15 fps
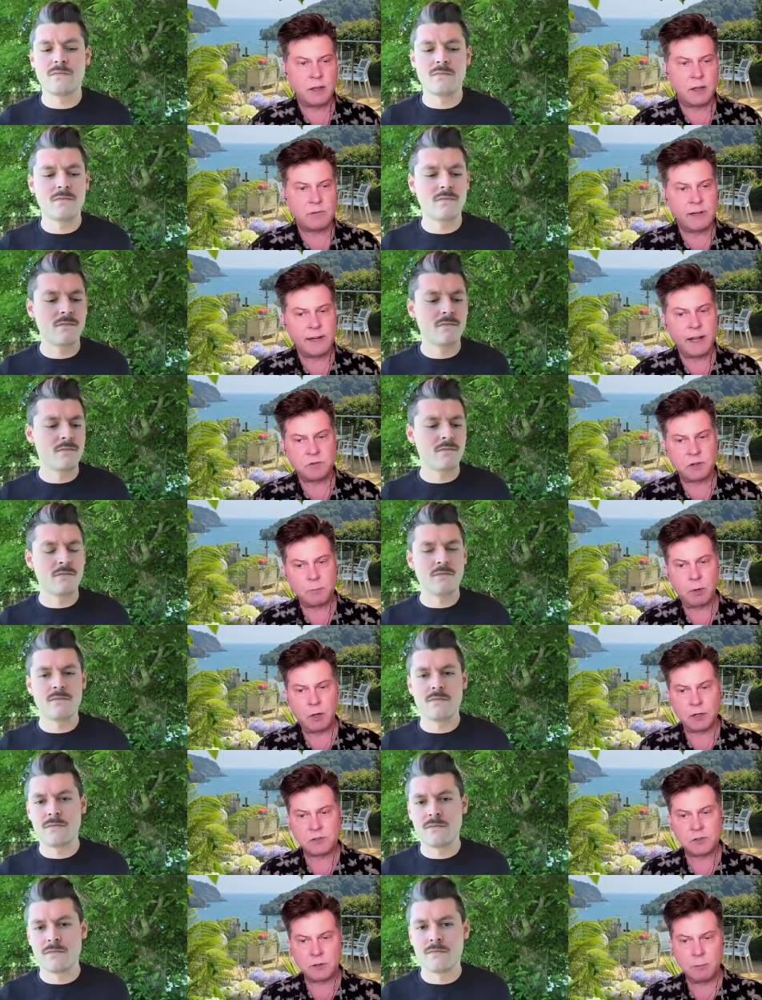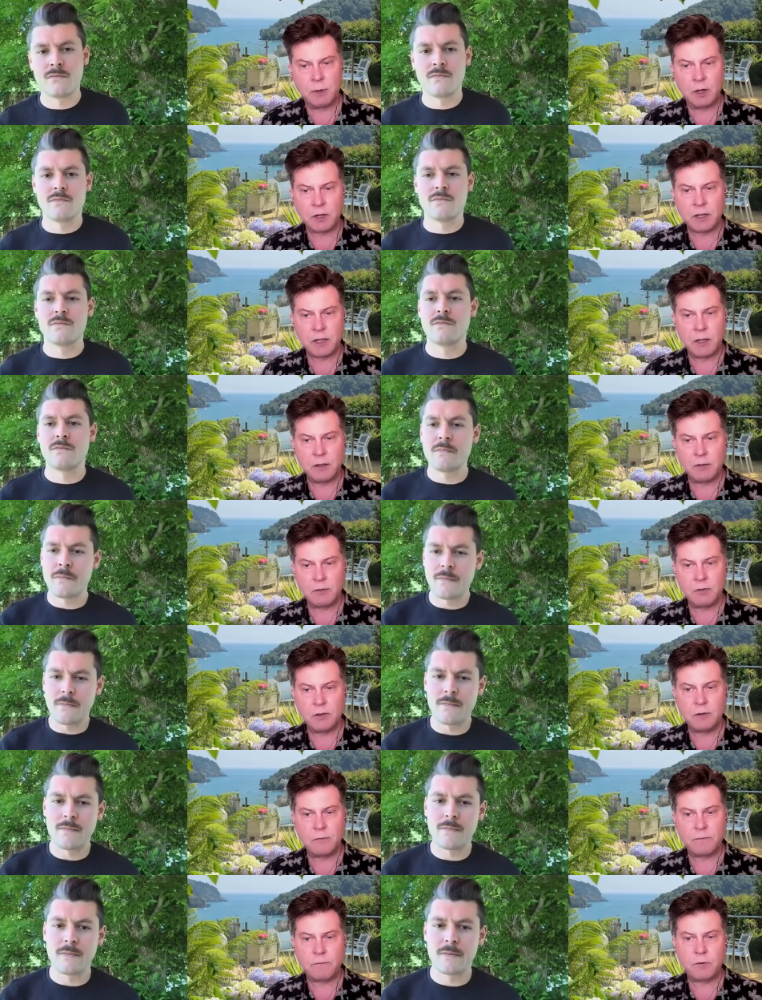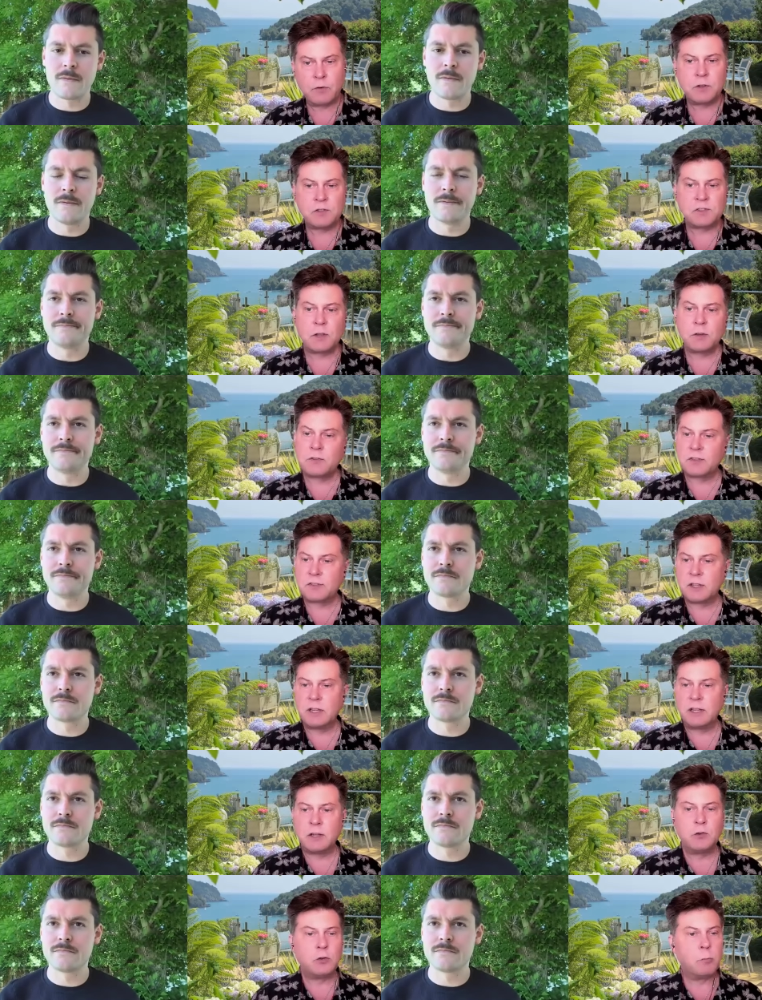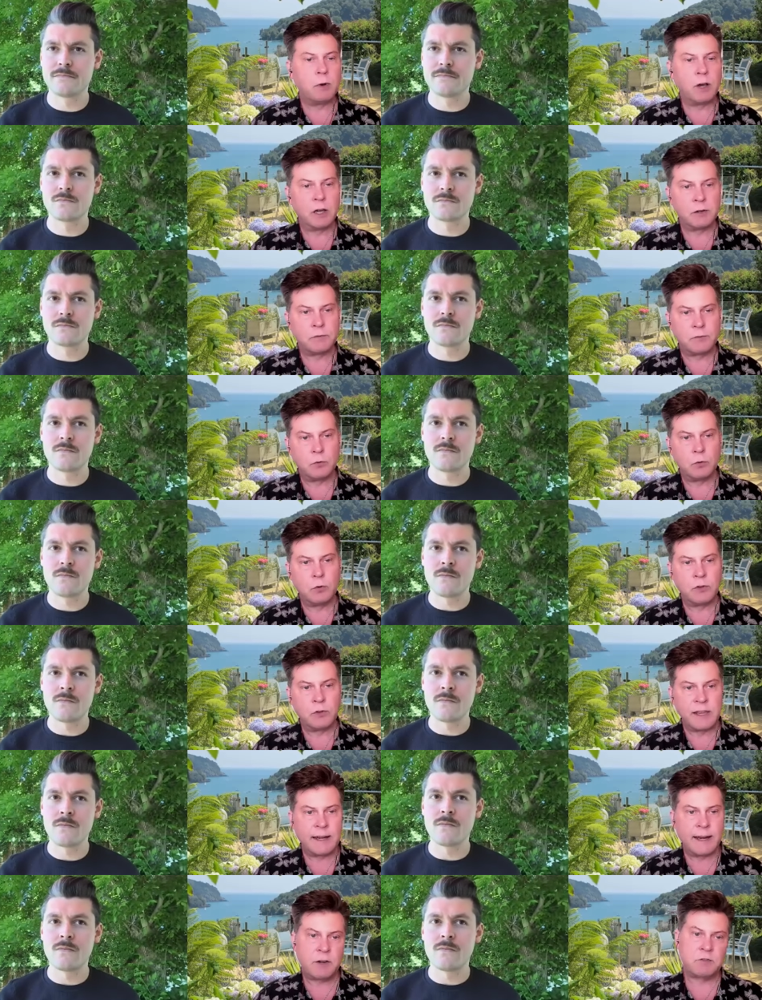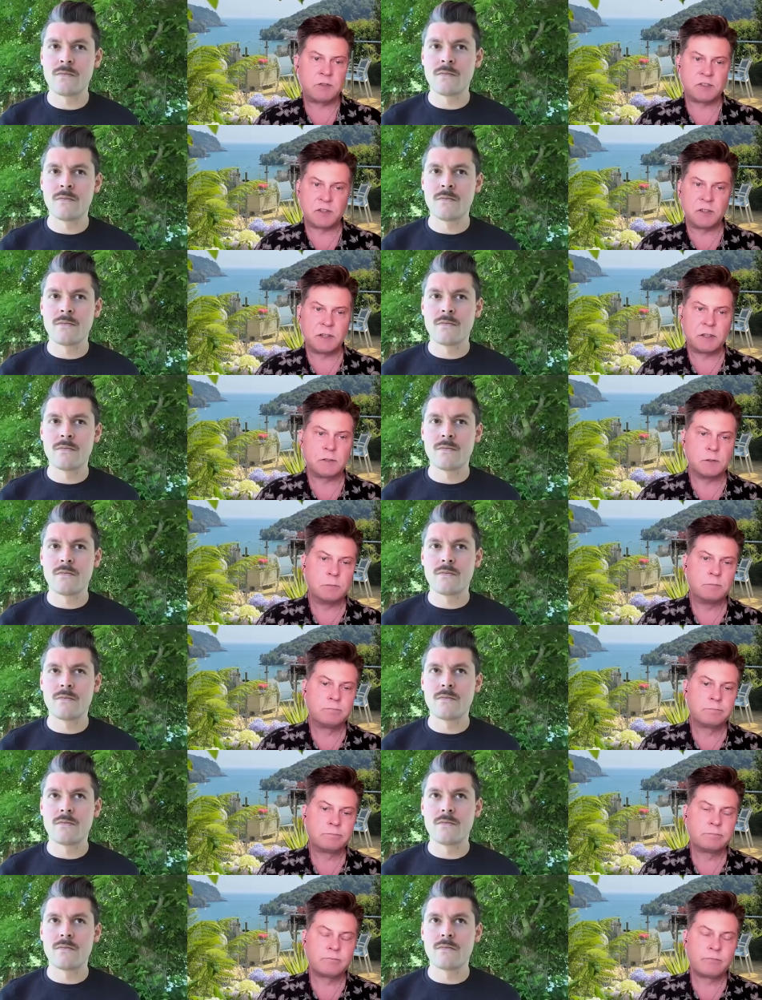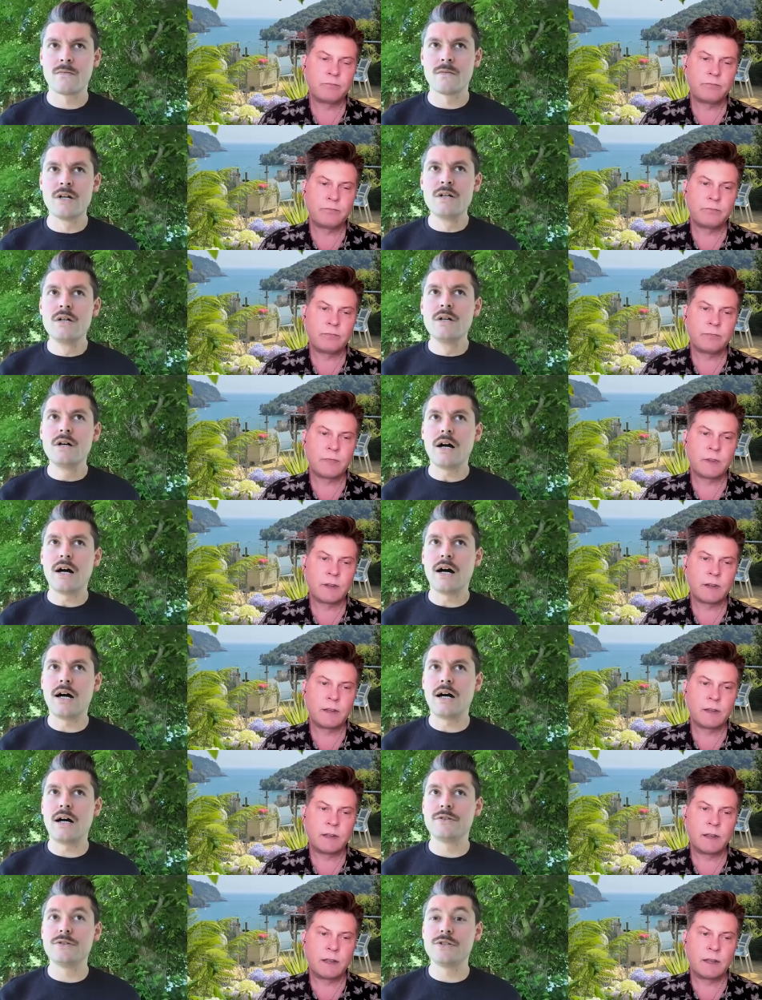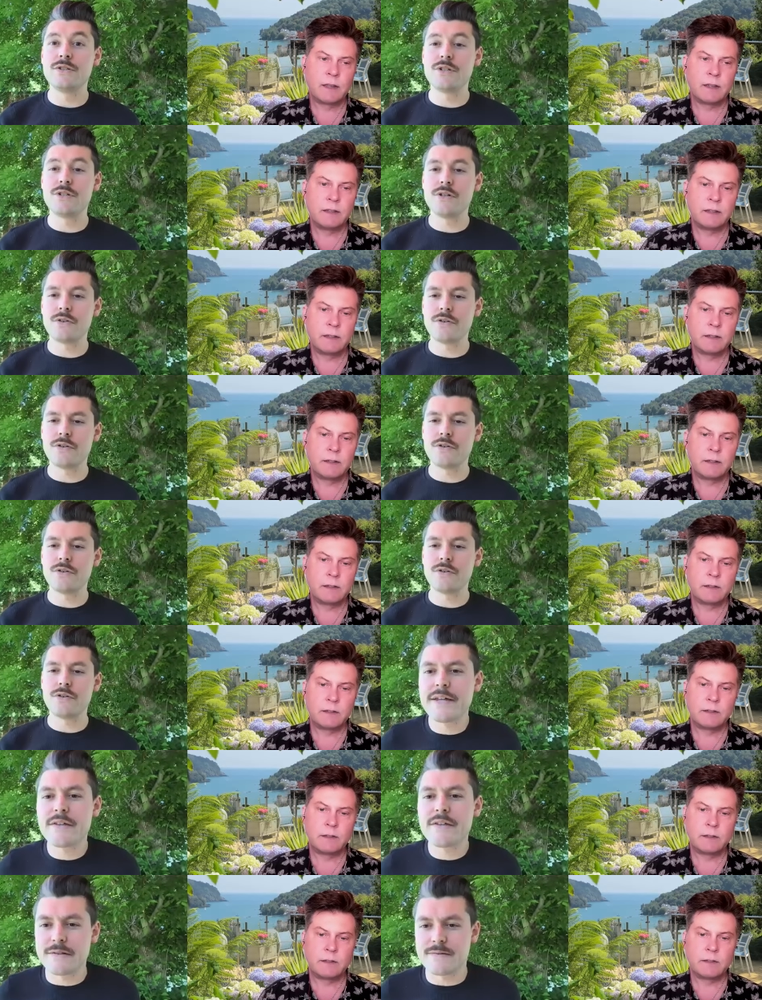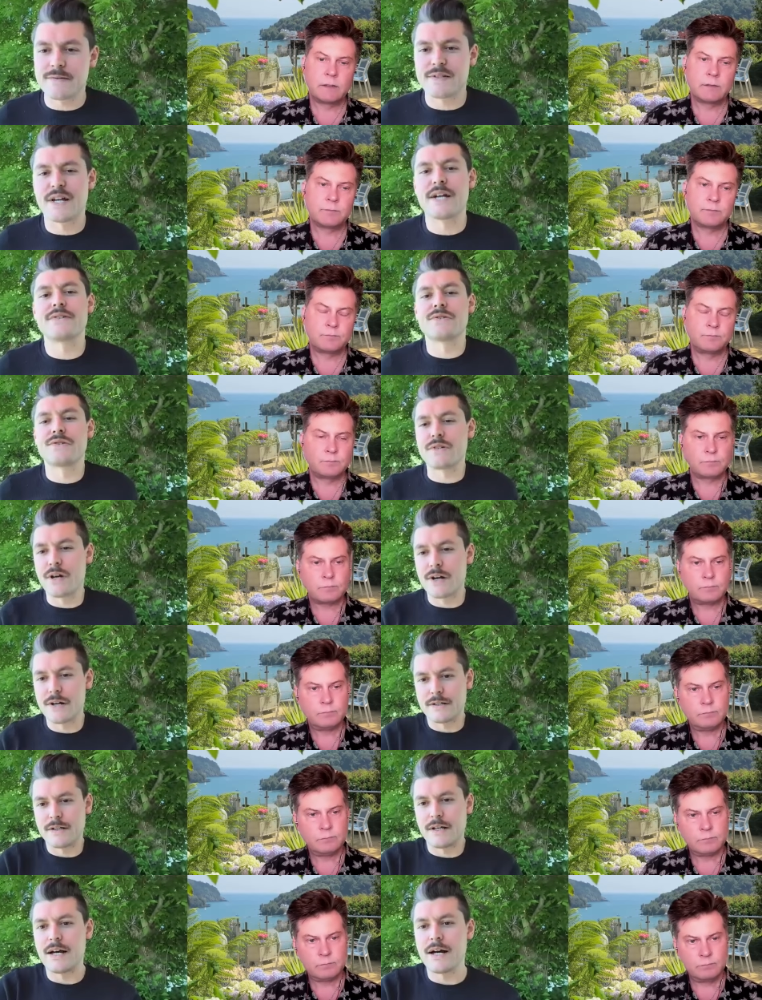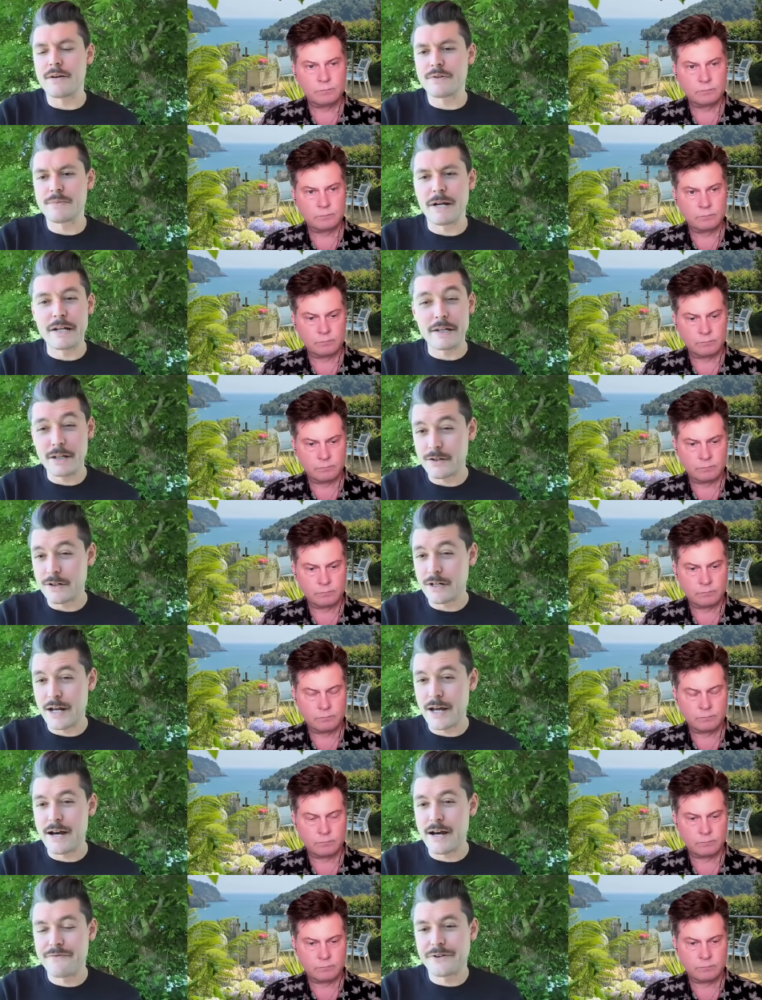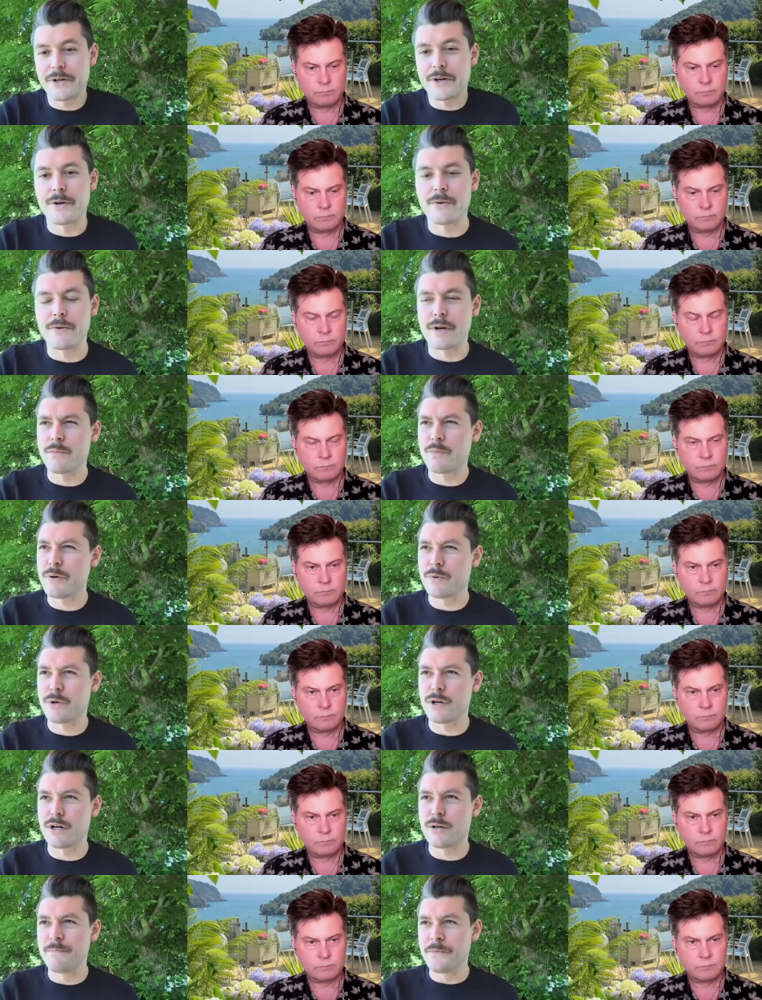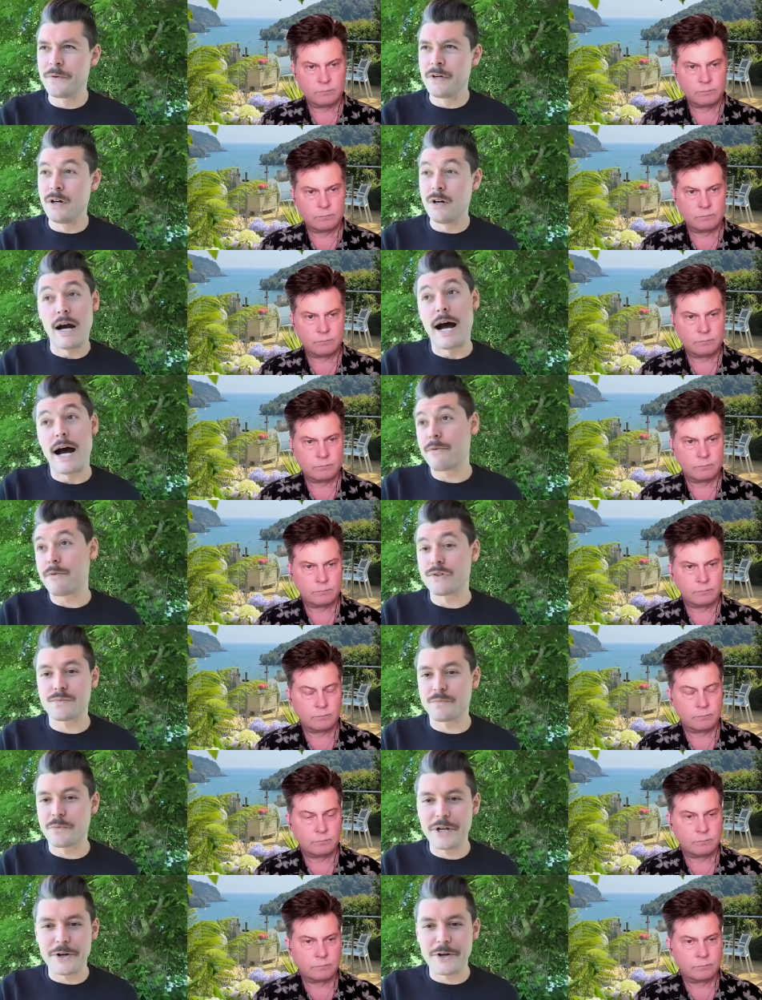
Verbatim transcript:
Speaker 1: other electric bikes on the market that first sowed the seed in your mind for the electrocycle?
Speaker 2: Uh, you know, the, the way that Zaiser started, uh, it was about a year and a half ago, and we were, I was window